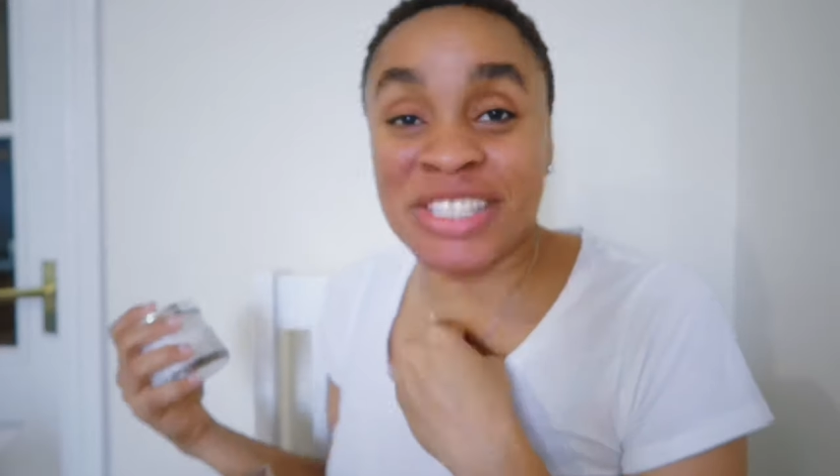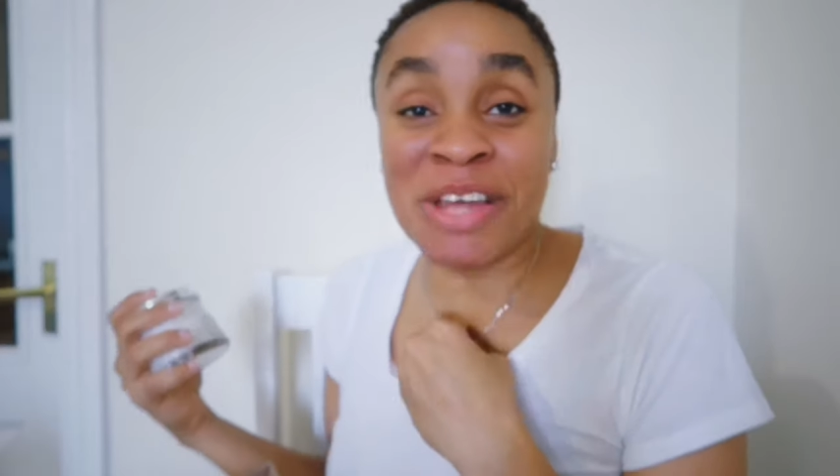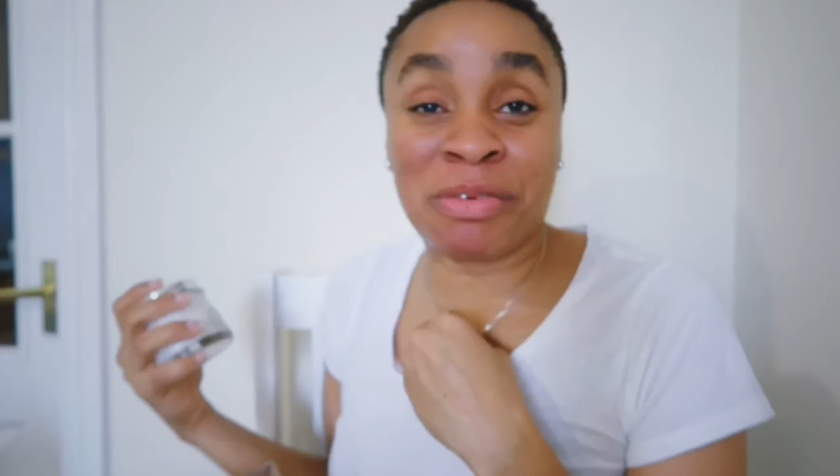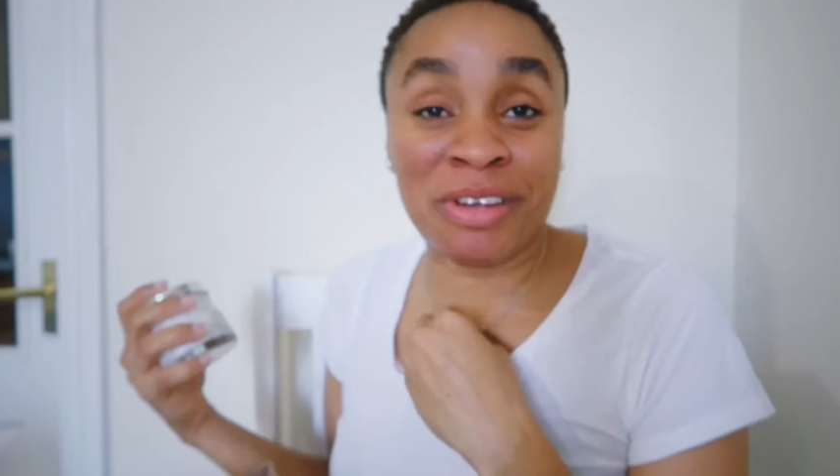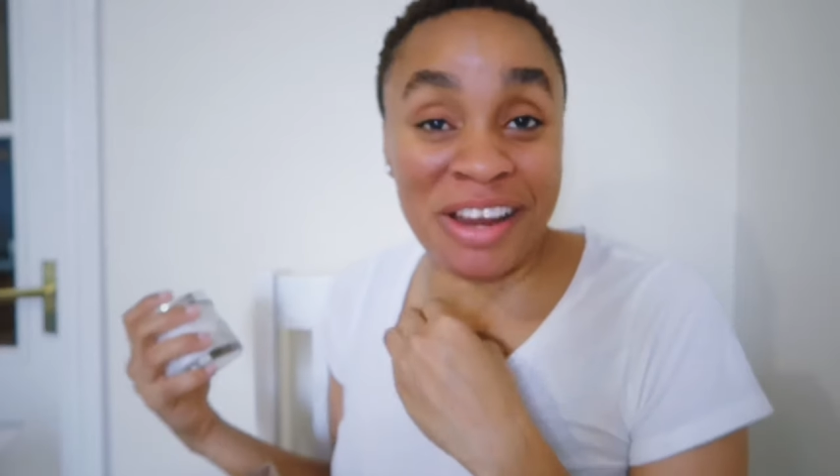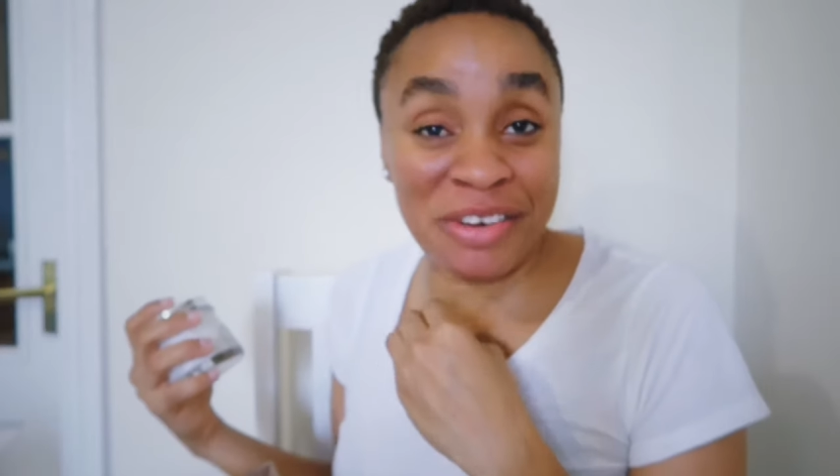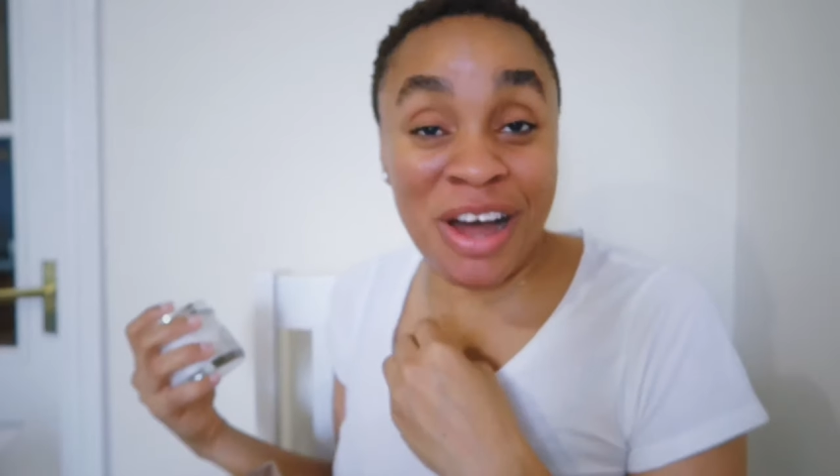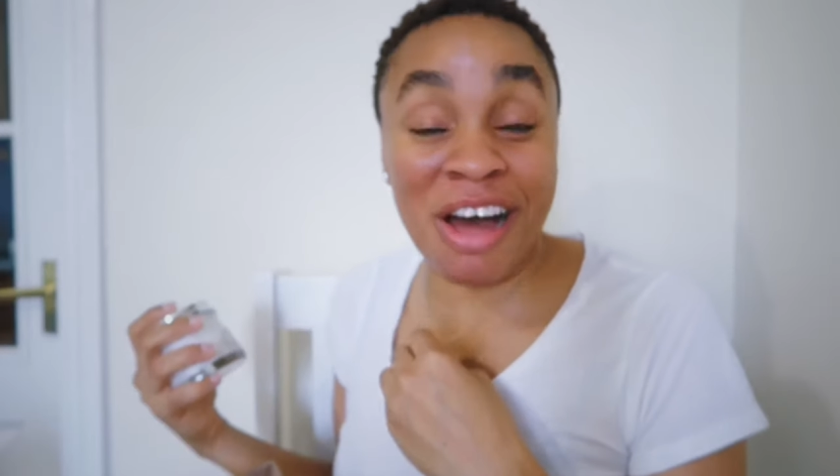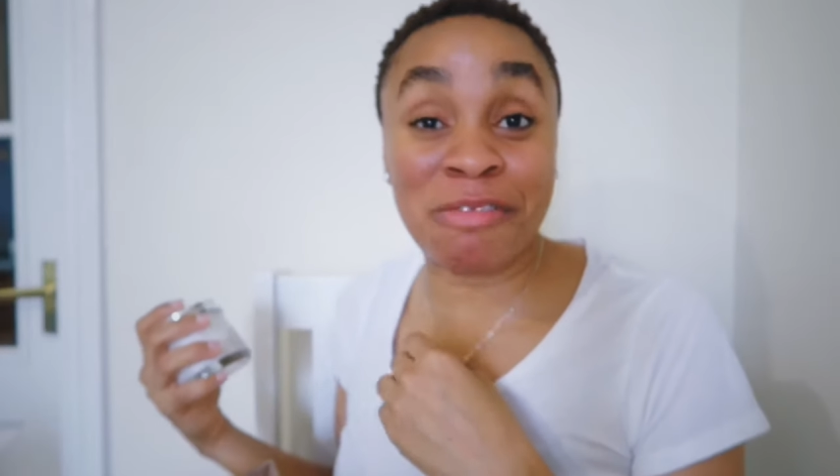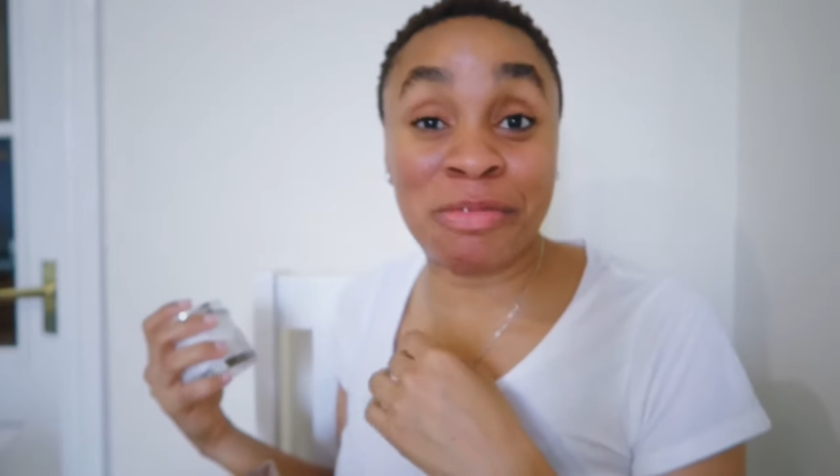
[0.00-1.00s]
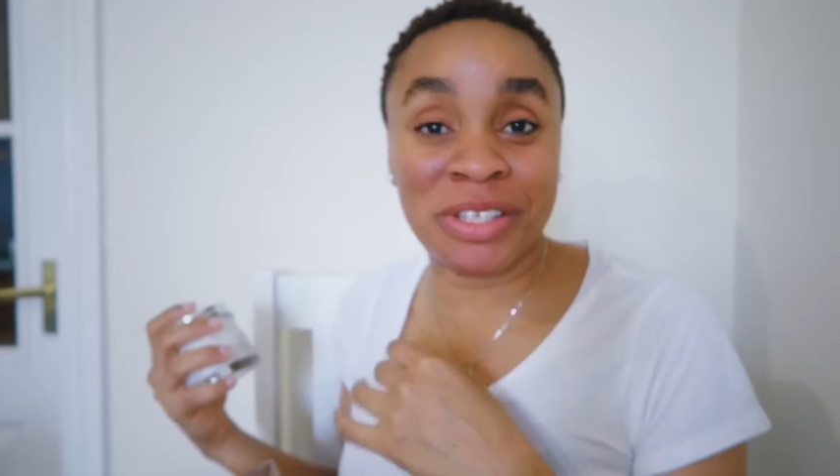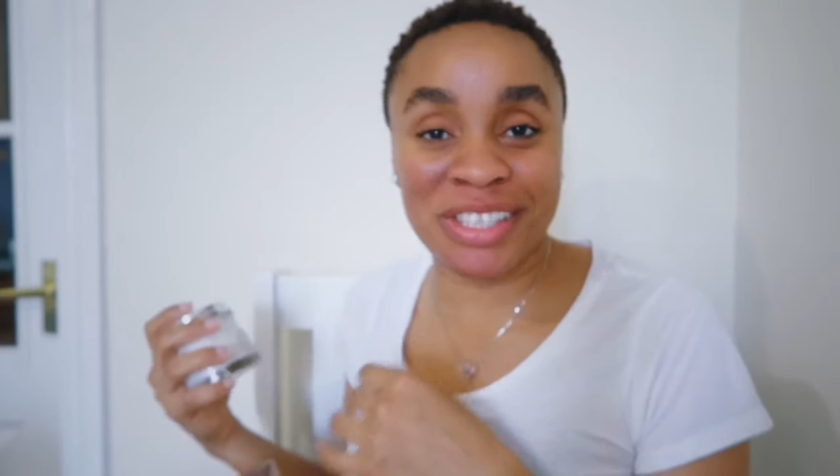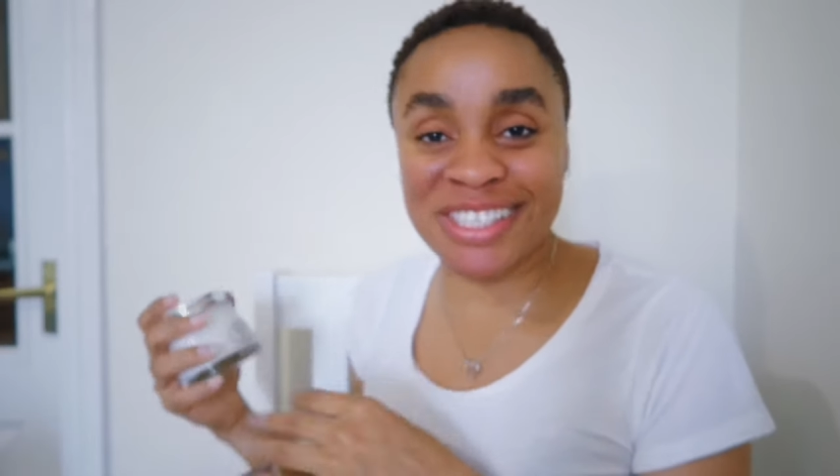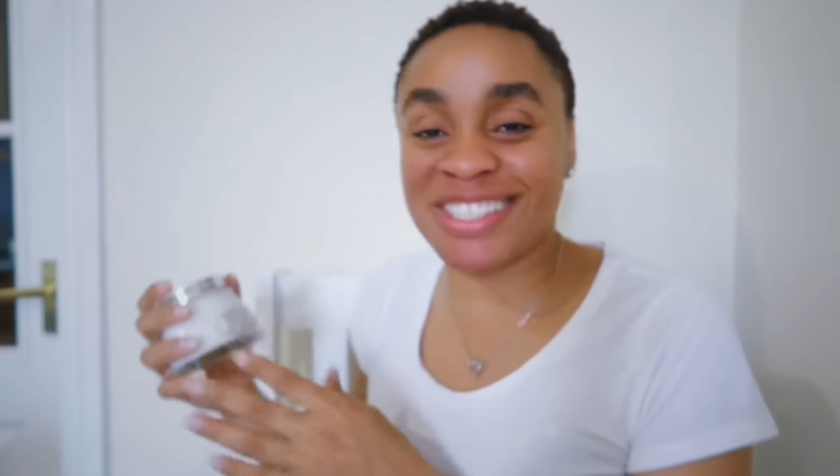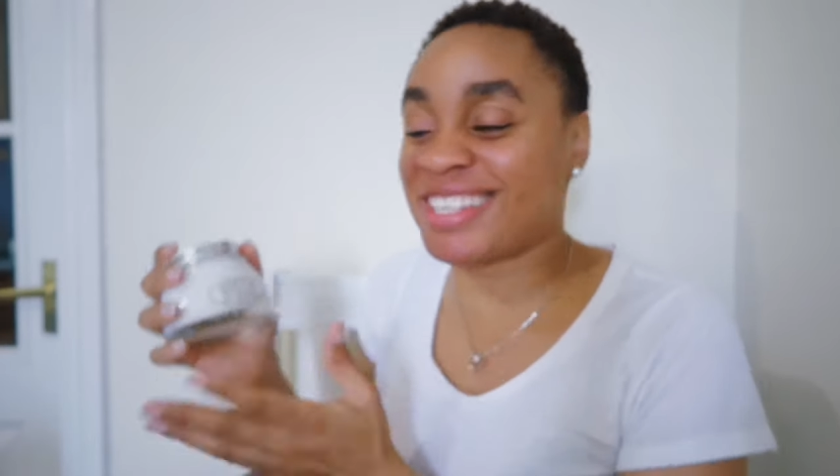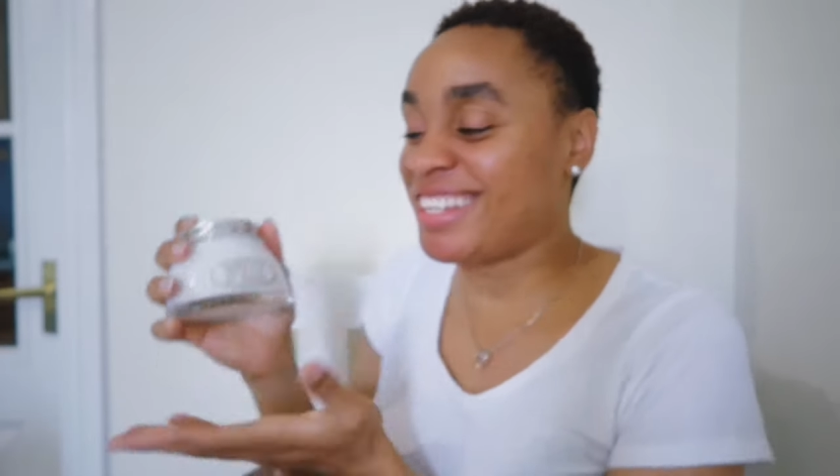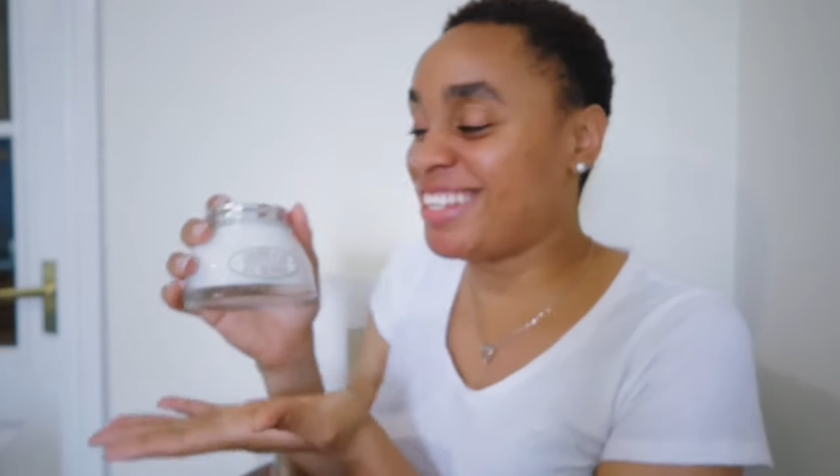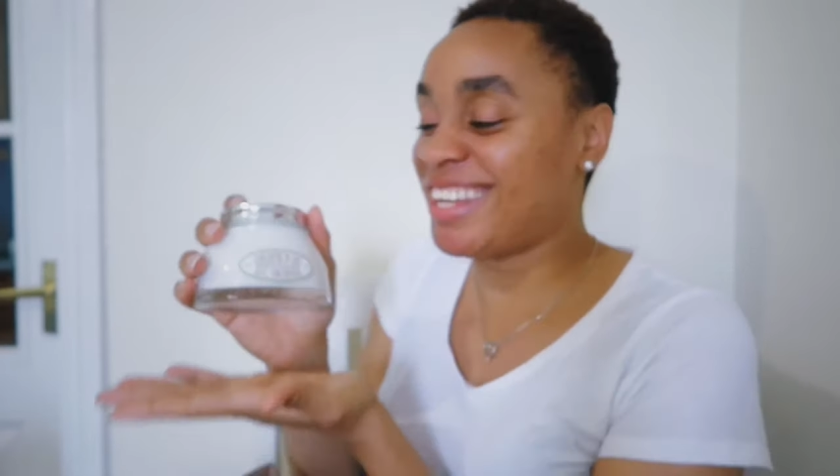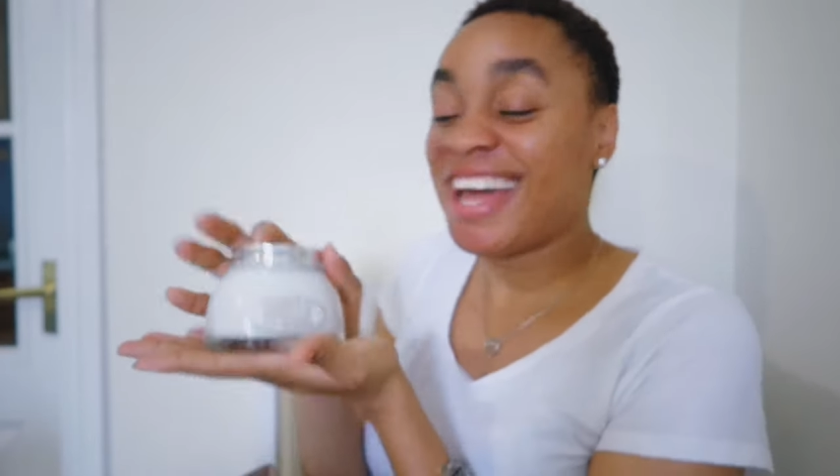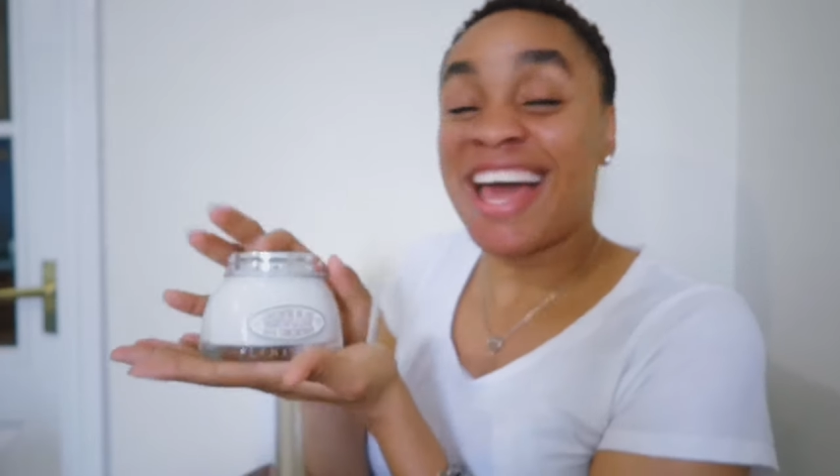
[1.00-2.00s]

I people like don't have milky skin.